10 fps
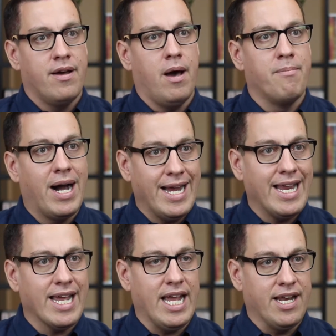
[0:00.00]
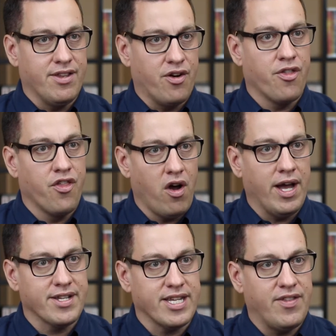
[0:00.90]
abiding in their
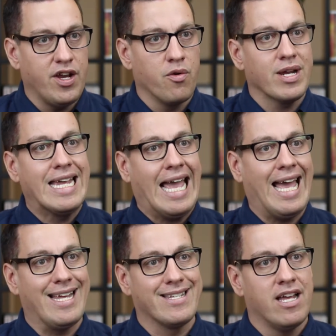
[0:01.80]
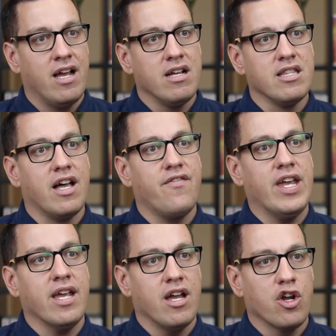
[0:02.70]
thoughts, and they don't get
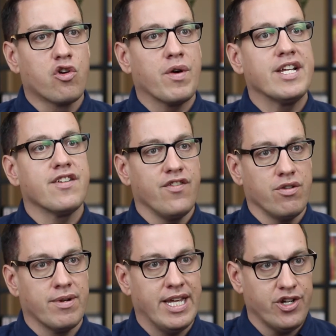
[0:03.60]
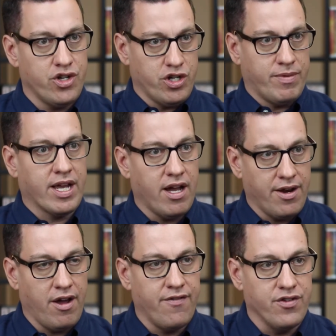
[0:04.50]
loving, grace-filled relationship that
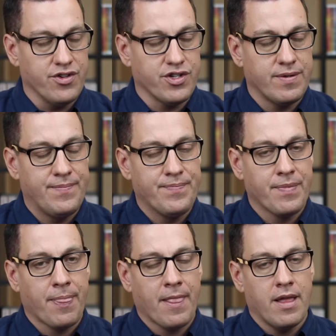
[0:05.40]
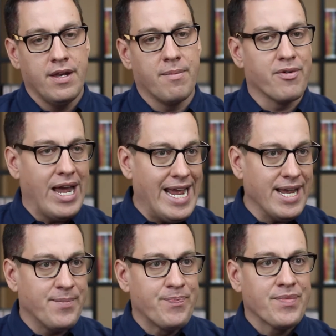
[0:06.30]
God offers. Number
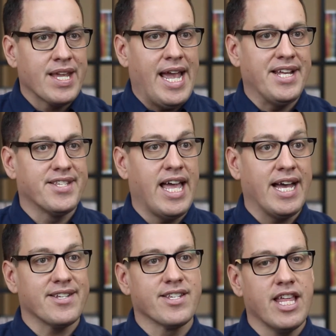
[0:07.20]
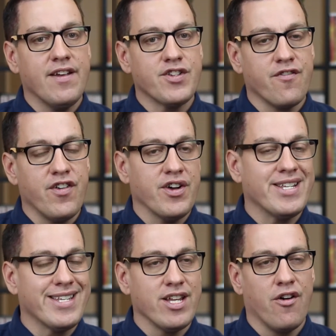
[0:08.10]
eight is that slaves are very
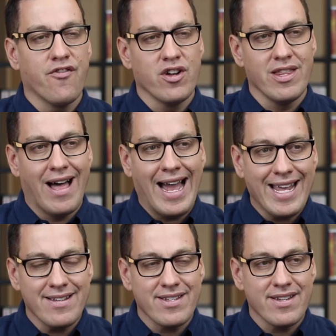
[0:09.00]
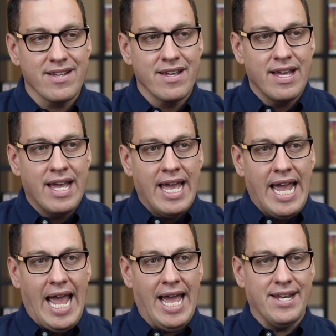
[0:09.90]
self-reliant
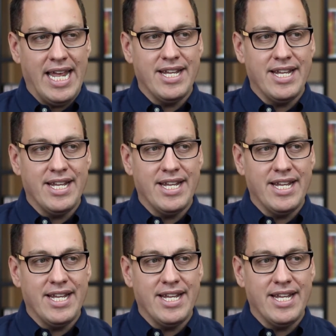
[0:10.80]
and